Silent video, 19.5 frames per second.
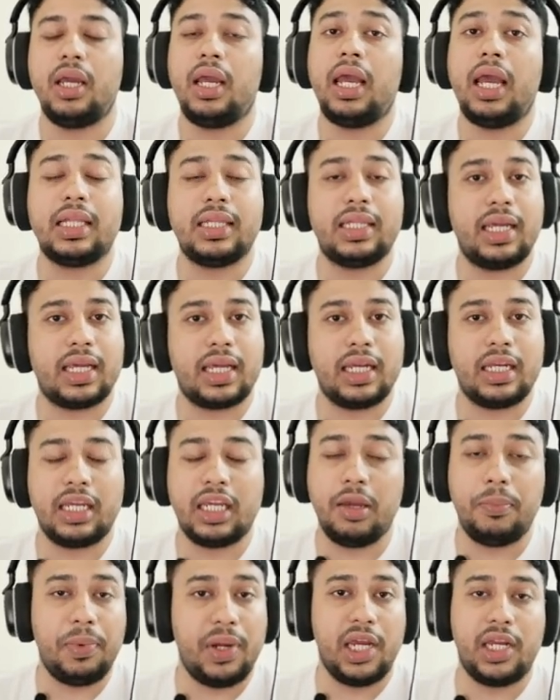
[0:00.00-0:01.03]
And they can
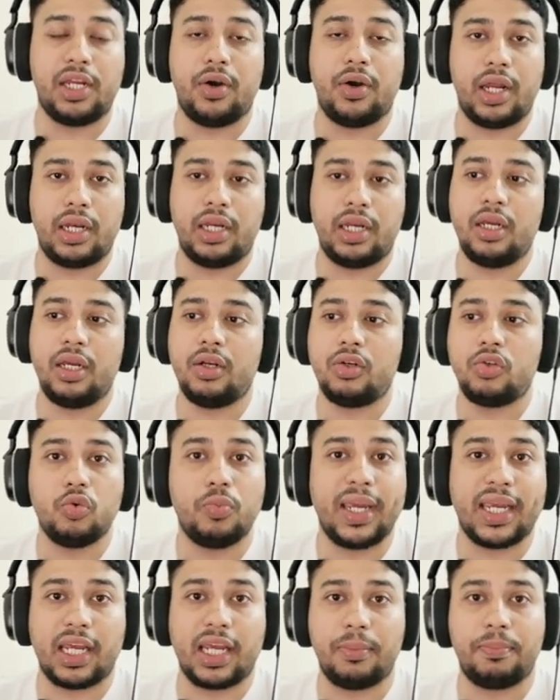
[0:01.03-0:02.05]
keep iterating to
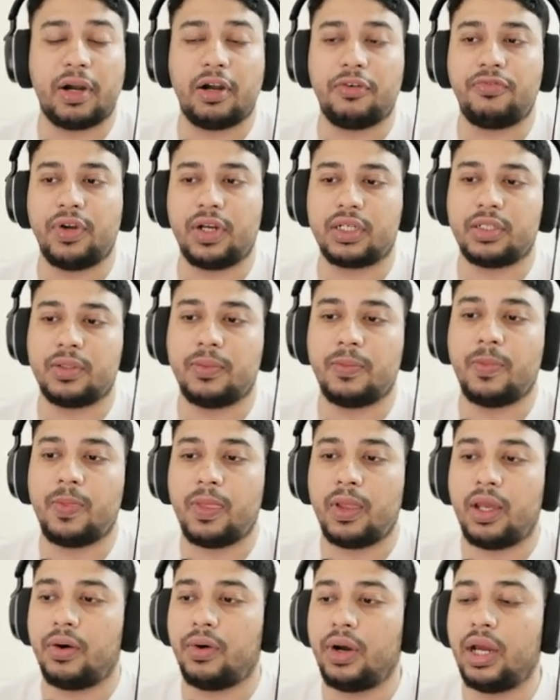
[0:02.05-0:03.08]
make it perfect,
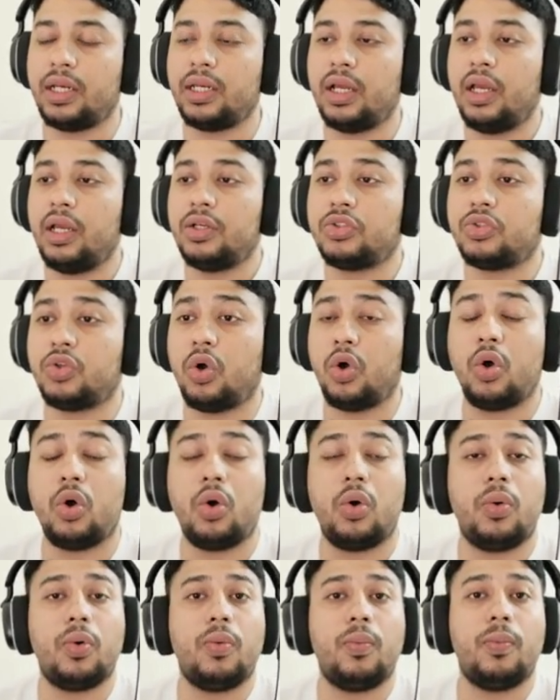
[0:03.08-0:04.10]
right?
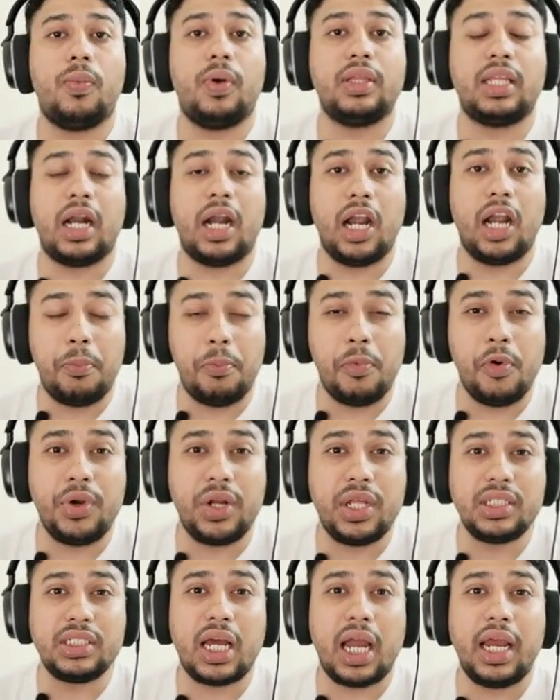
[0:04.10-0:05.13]
So the report
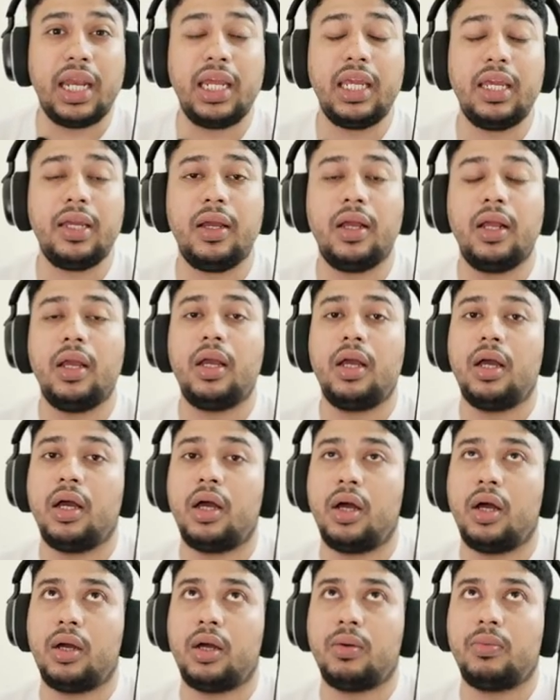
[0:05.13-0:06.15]
designing
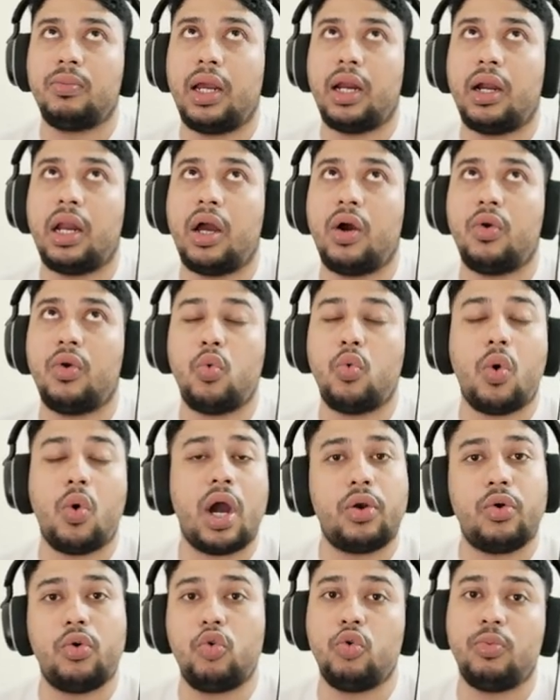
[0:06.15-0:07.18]
around
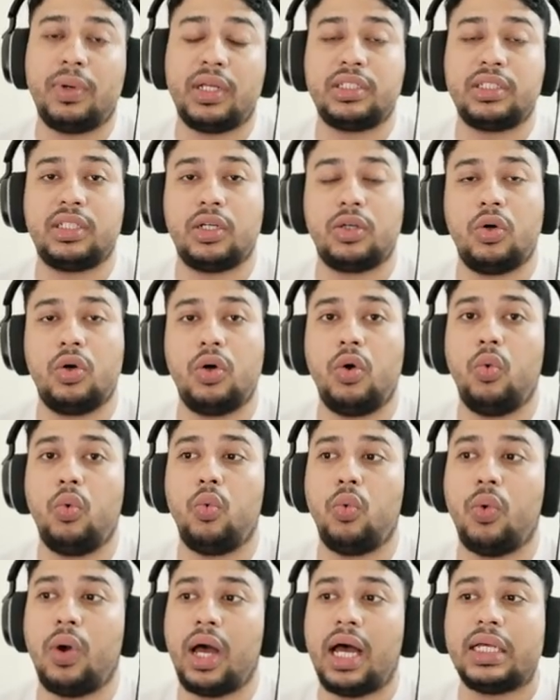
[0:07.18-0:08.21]
1 or 2 months ago
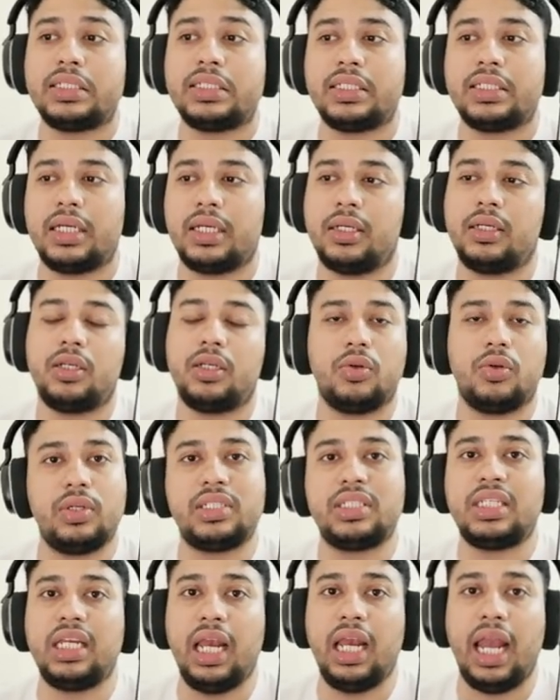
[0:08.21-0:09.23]
was
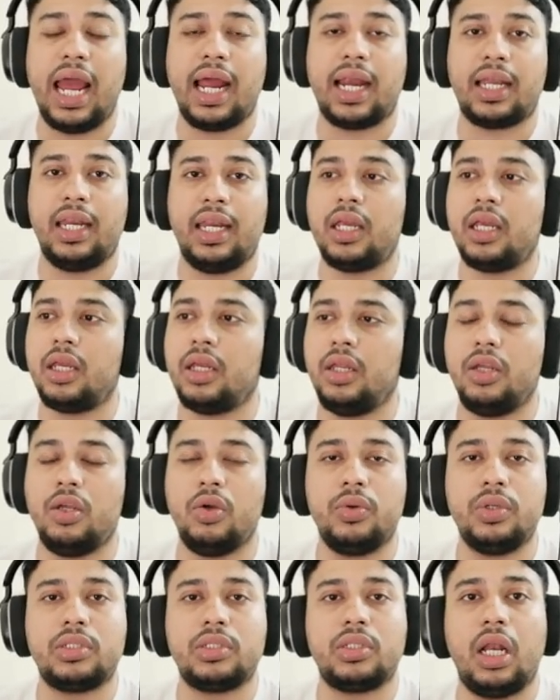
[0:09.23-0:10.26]
still hectic.
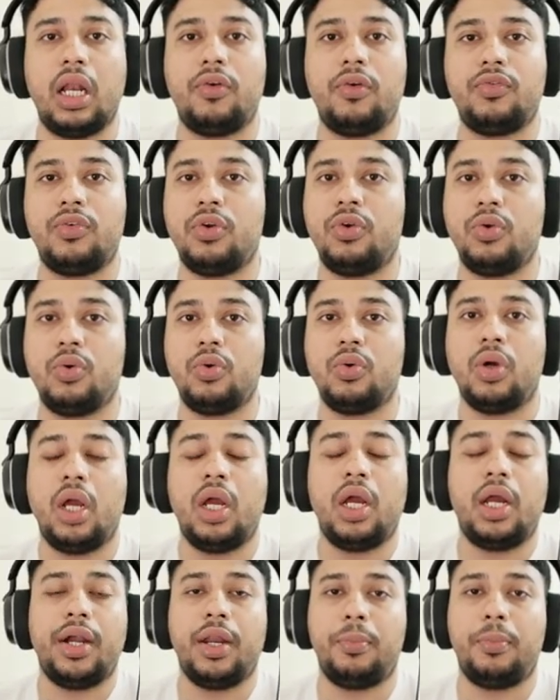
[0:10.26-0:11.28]
You still have to do
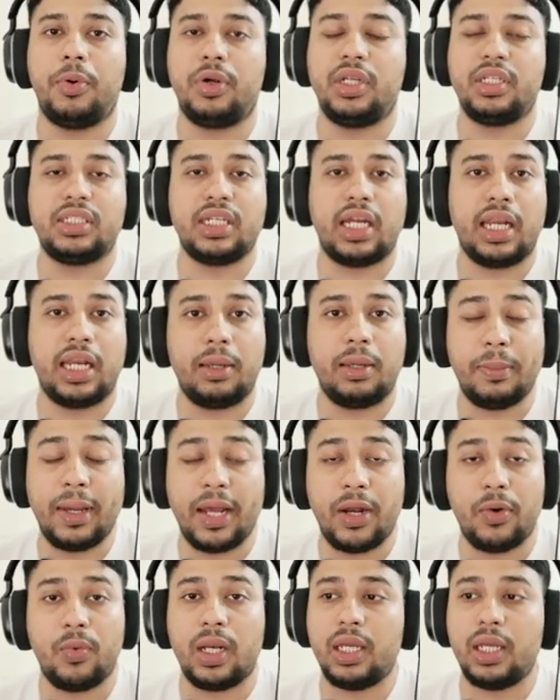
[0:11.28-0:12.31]
report designing
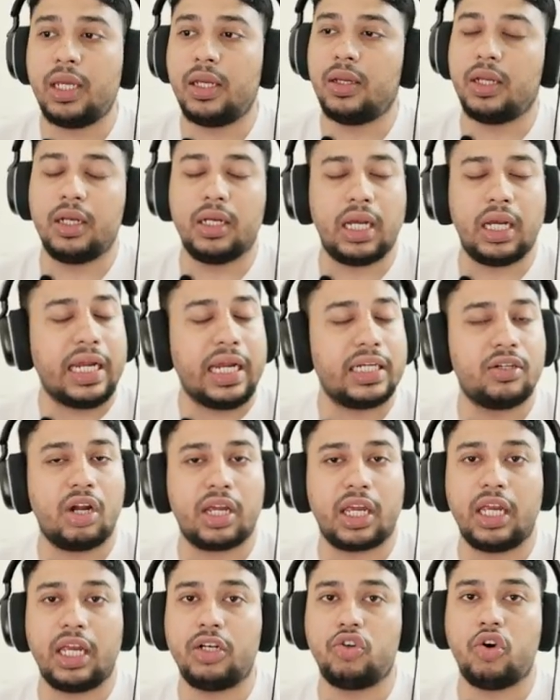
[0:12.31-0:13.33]
manually, like
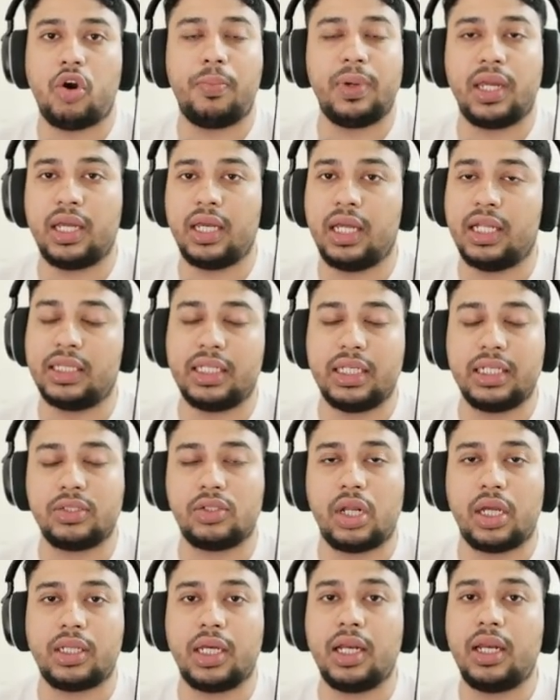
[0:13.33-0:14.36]
dragging, dropping, and things
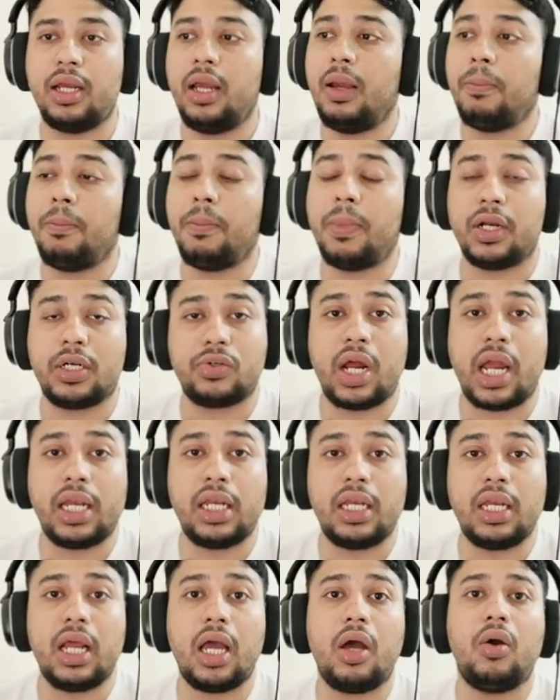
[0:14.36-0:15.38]
like that. But
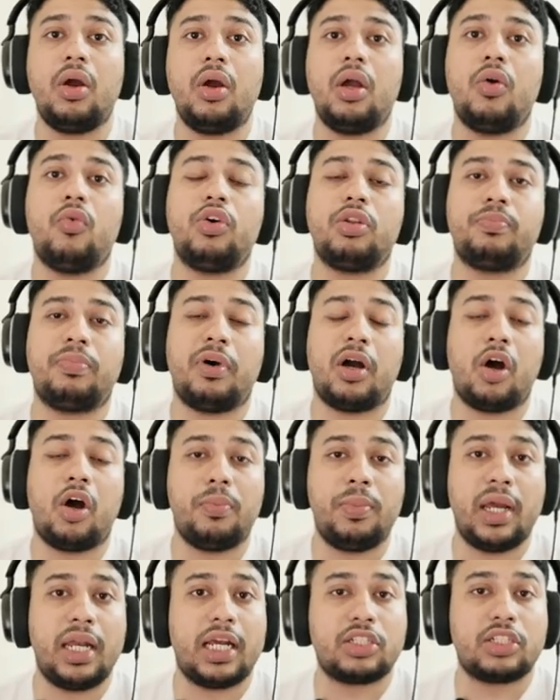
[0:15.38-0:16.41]
right now, with Power
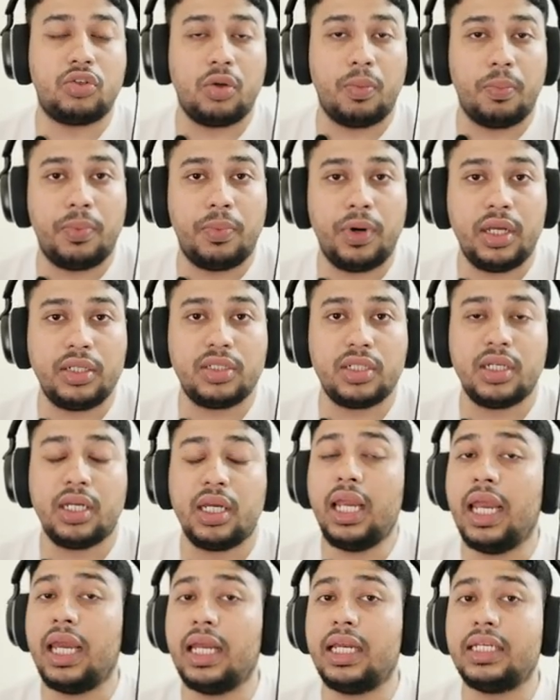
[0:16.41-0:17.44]
BI Desktop Bridge,
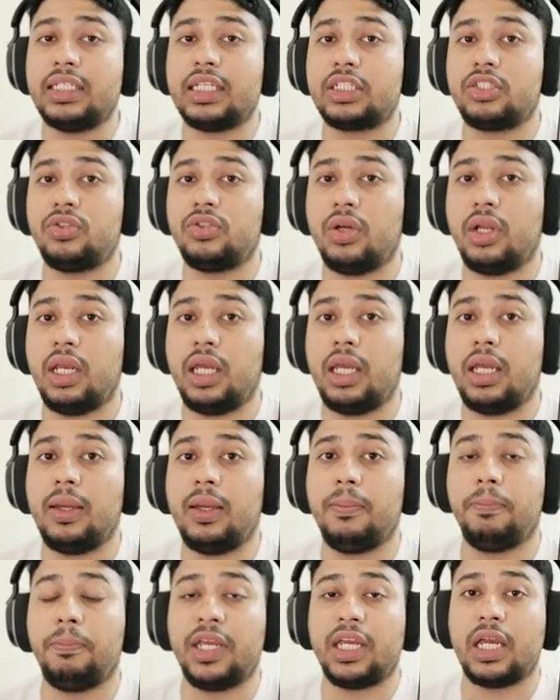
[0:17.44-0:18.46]
it is actually
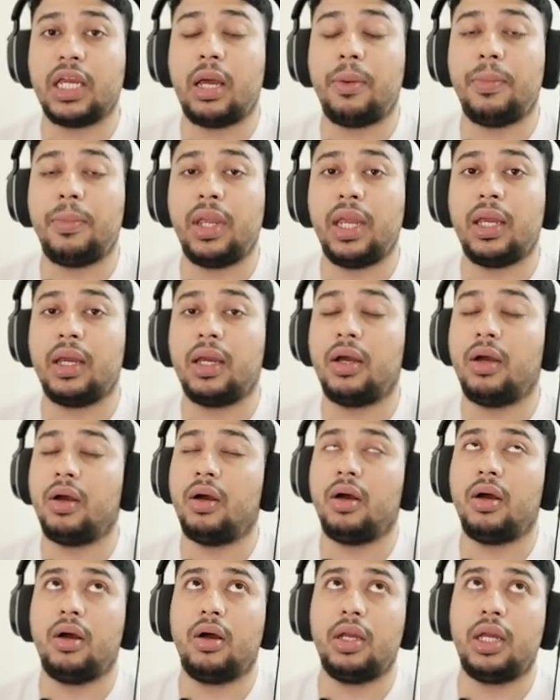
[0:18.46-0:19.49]
becoming,
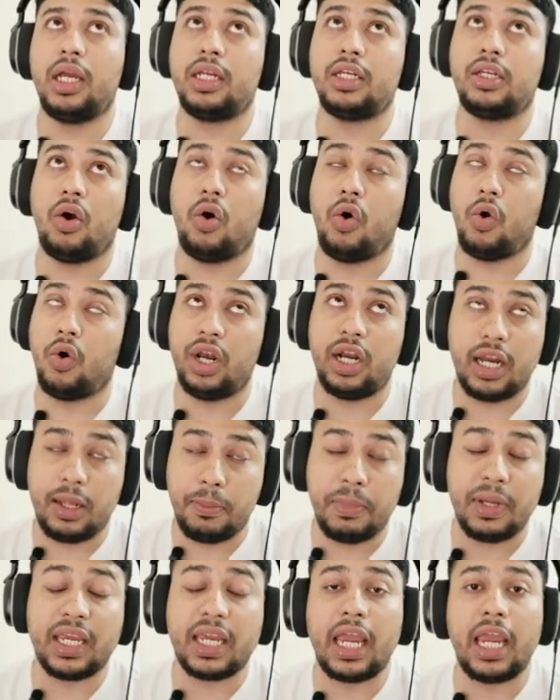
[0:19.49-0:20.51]
it already
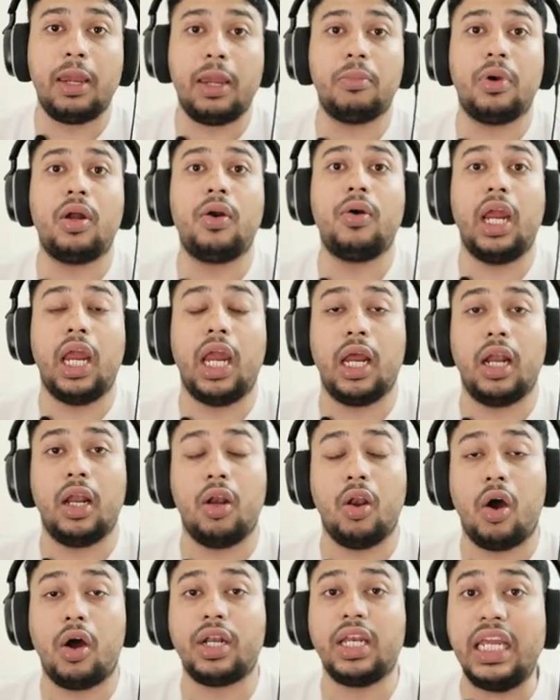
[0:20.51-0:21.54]
became a
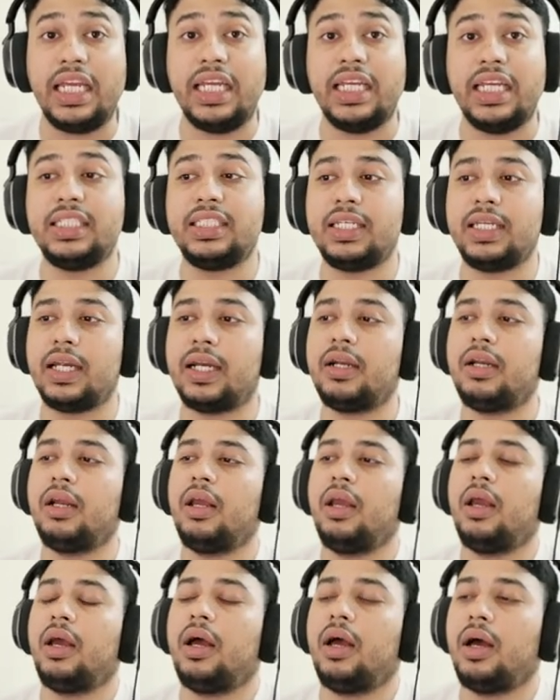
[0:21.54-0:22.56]
lot easier
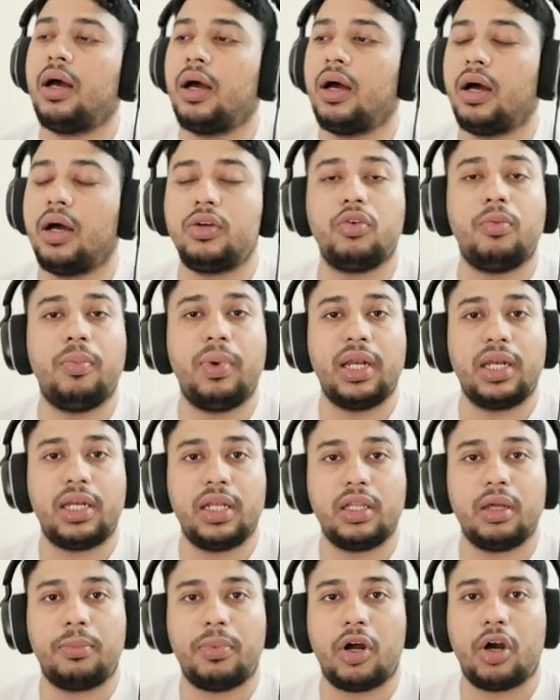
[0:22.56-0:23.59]
to maintain
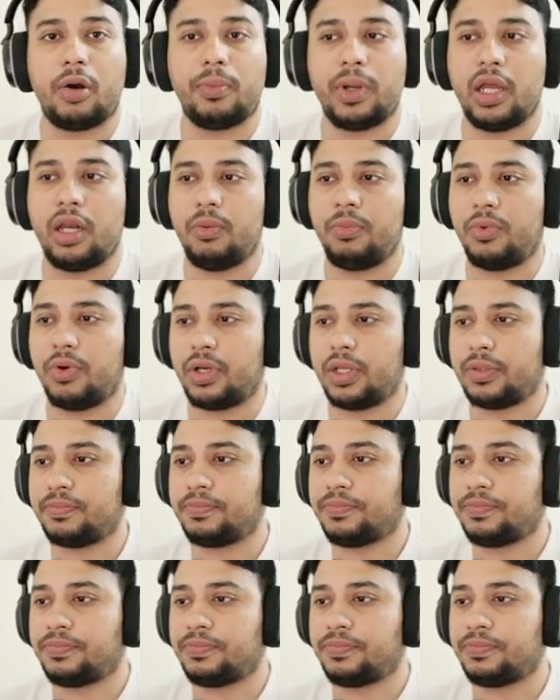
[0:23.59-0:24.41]
the Power BI reporting.